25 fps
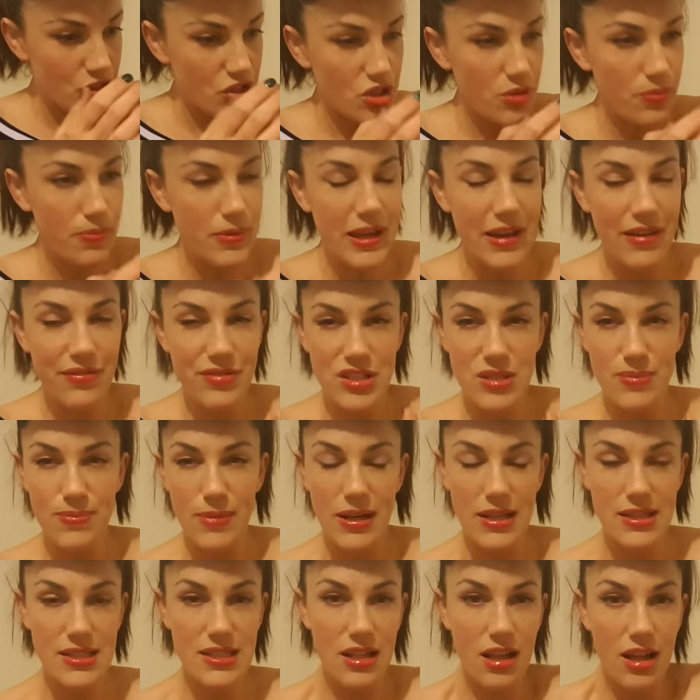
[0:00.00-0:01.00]
should be able to
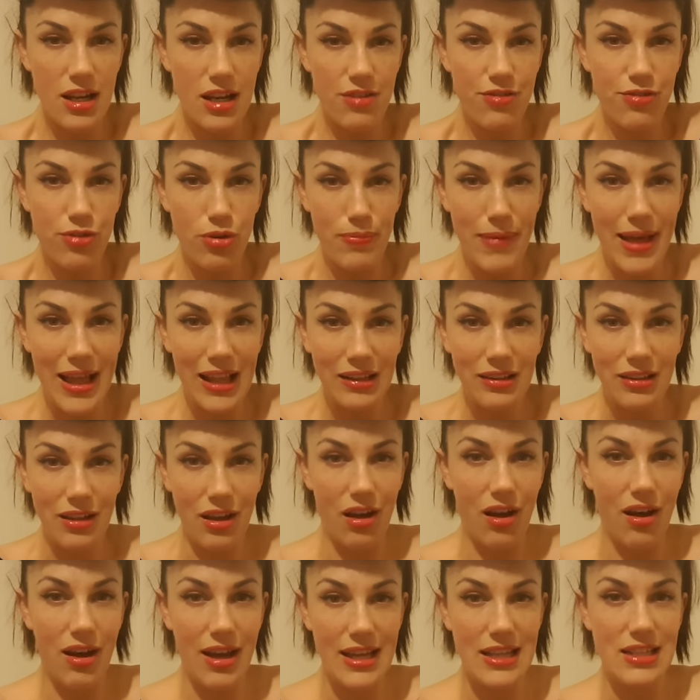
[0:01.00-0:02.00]
smell a slightly
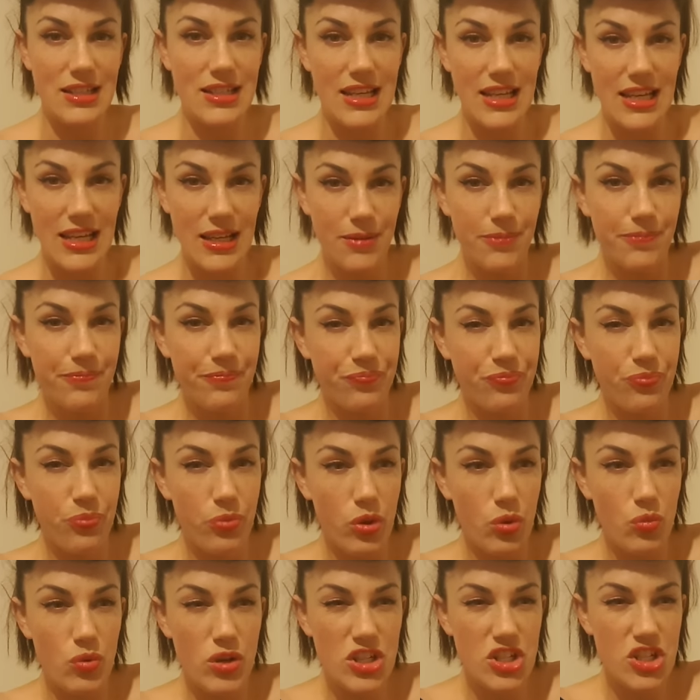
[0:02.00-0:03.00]
formaldehyde
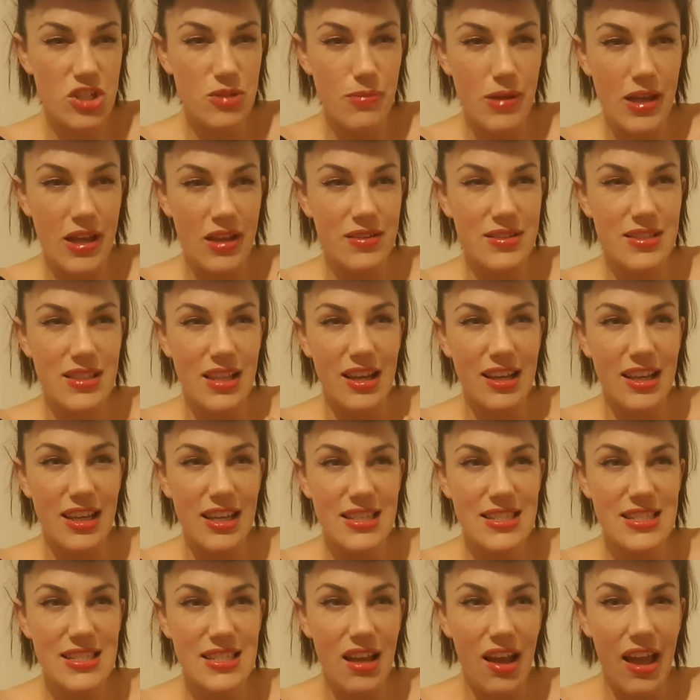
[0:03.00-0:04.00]
which smells like
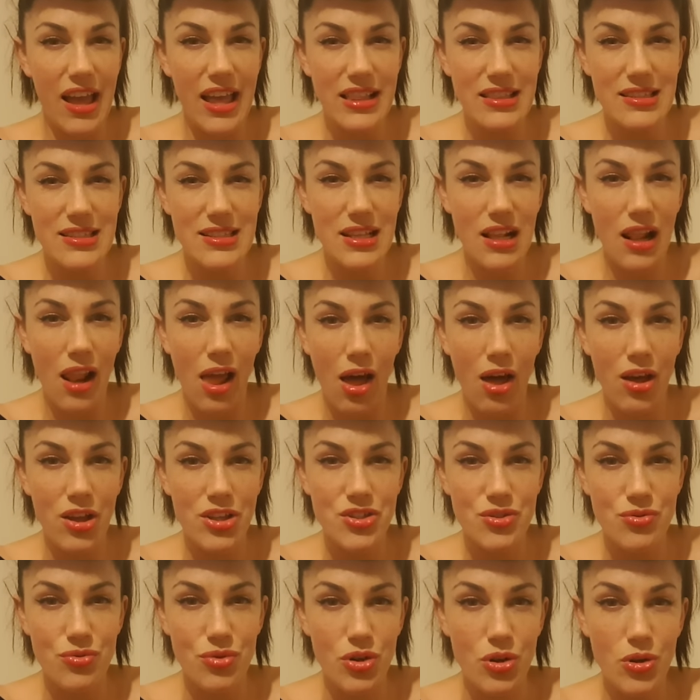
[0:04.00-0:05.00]
a science
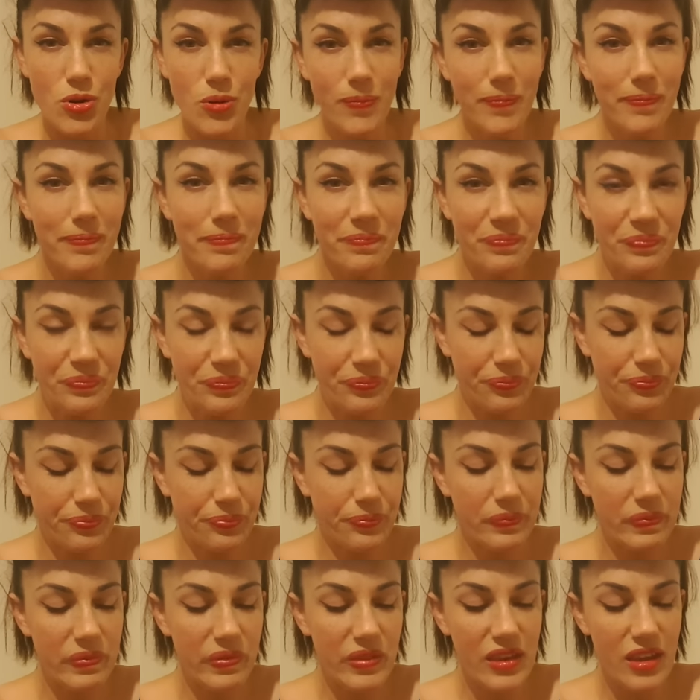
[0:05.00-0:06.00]
classroom.
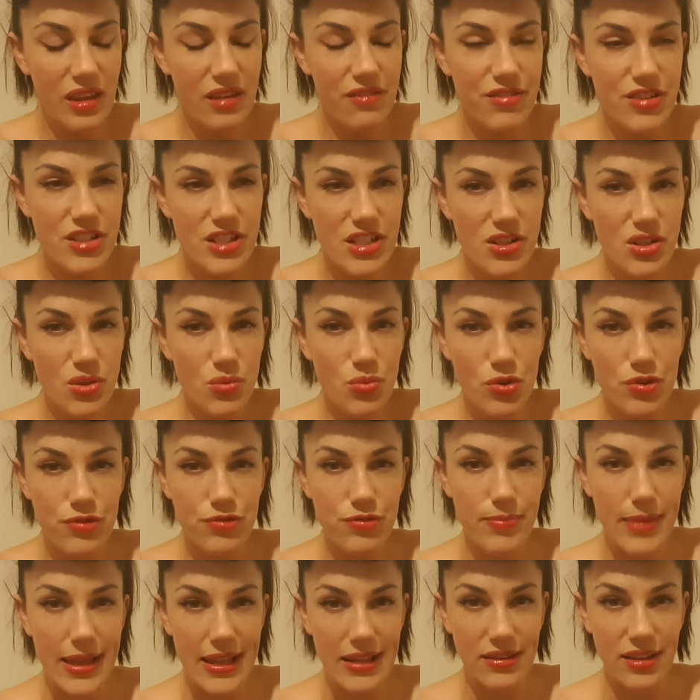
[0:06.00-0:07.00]
If you don't know what
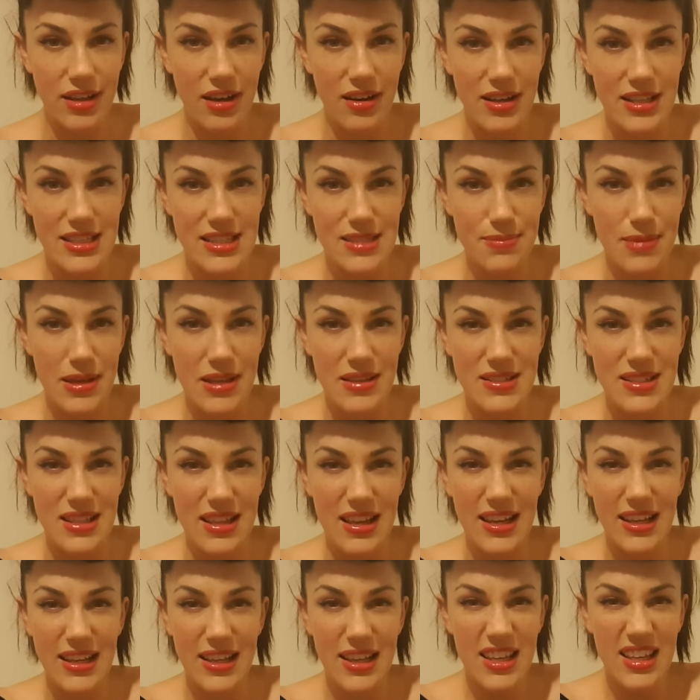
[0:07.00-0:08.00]
formaldehyde smells
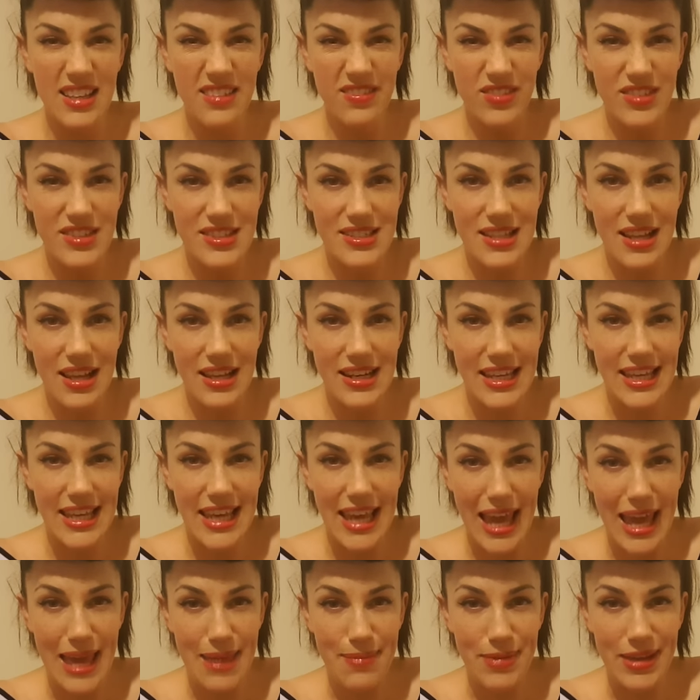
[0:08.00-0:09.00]
like, slightly
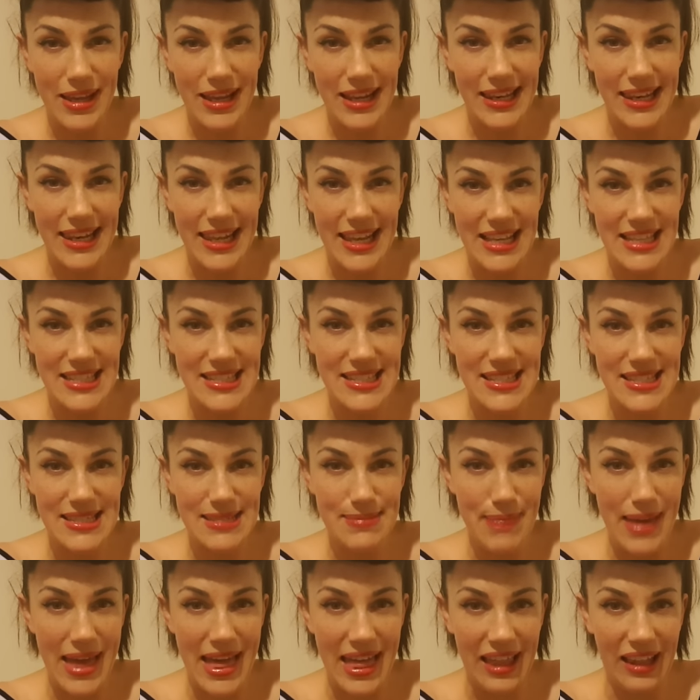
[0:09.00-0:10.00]
chemically
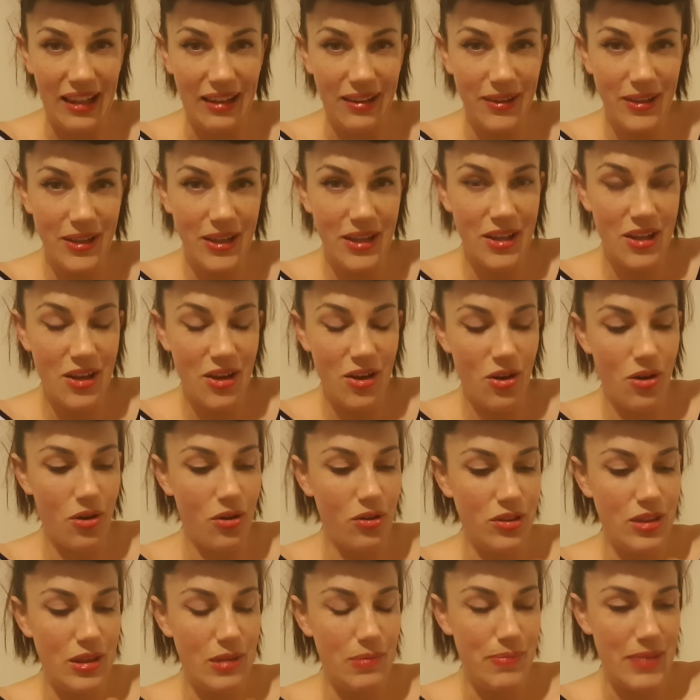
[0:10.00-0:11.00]
smell
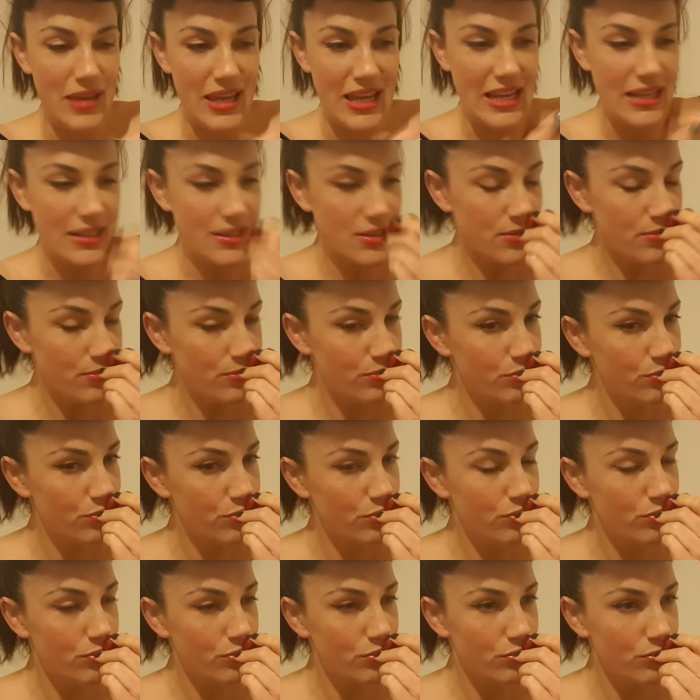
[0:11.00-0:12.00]
on the bead.
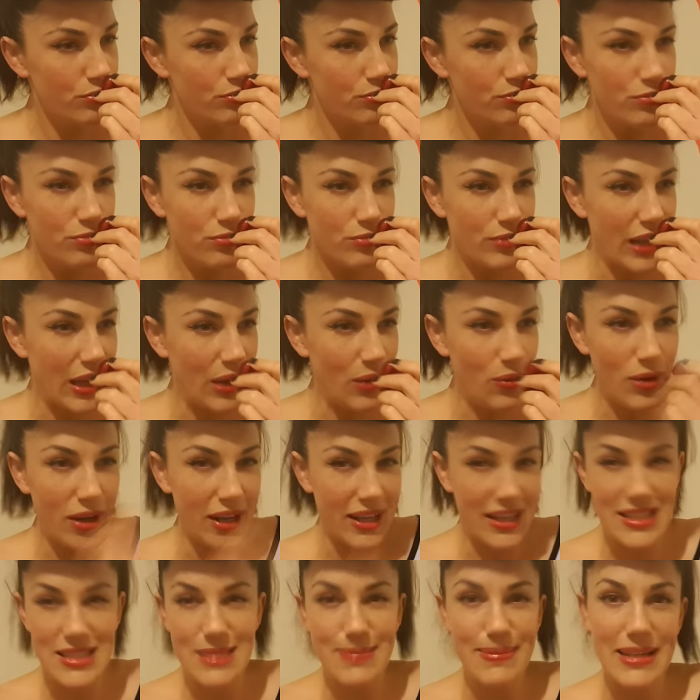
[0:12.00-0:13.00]
Now all I
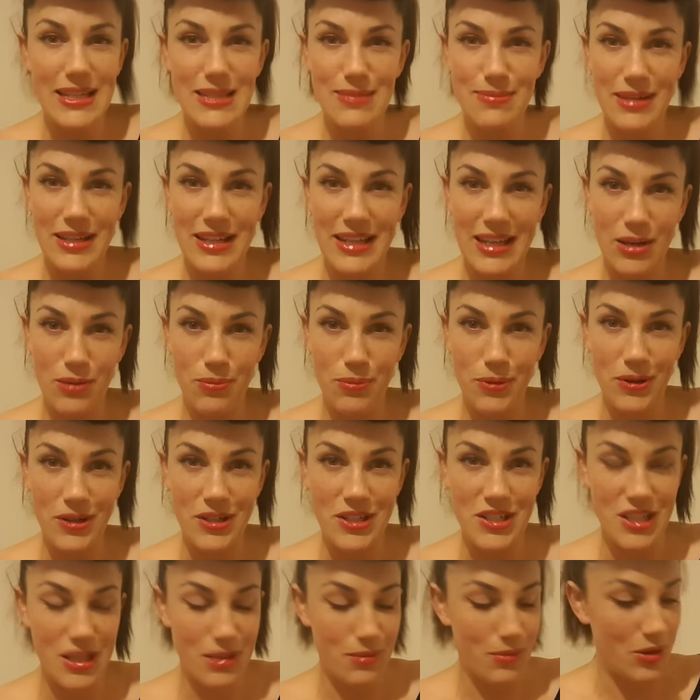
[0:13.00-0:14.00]
can smell is my nail
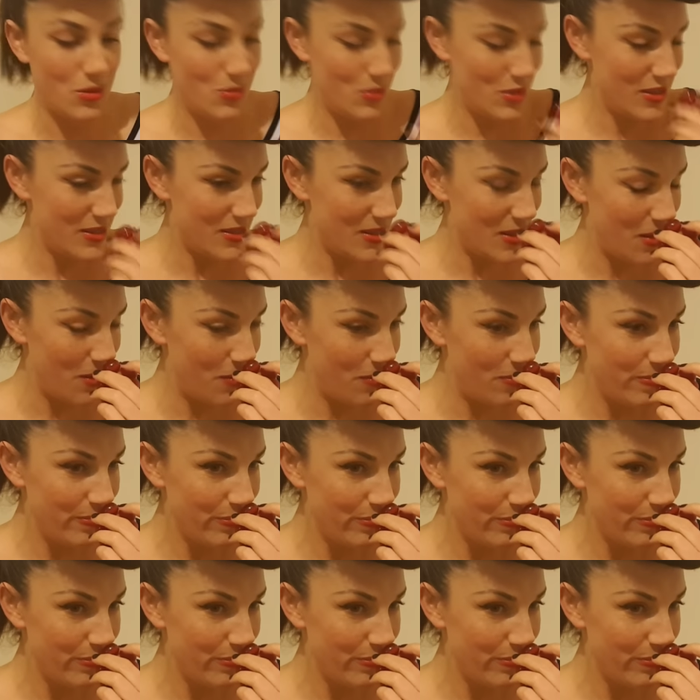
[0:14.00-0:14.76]
polish at the moment, so